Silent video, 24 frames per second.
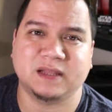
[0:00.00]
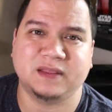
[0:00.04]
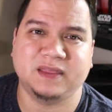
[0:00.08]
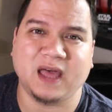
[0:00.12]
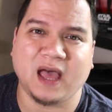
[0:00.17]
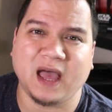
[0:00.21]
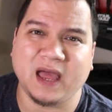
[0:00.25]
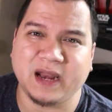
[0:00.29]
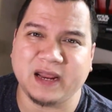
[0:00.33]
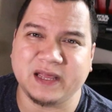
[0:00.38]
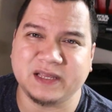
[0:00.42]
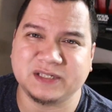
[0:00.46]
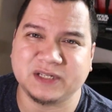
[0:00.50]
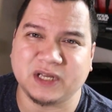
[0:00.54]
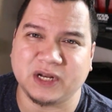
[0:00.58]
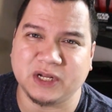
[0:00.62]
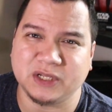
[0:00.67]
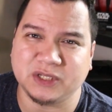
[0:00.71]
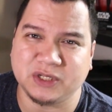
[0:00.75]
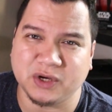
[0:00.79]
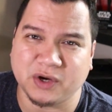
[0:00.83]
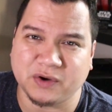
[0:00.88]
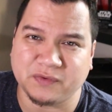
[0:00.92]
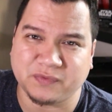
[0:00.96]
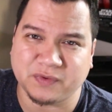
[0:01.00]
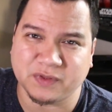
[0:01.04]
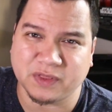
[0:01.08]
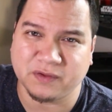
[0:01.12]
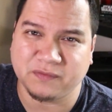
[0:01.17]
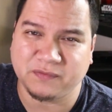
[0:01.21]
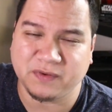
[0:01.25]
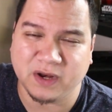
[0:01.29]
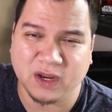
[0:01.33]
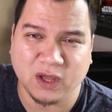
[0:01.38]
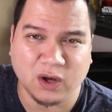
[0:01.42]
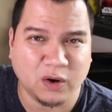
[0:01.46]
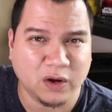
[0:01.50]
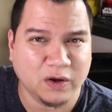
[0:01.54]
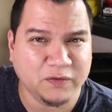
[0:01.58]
that is going to do it for the video.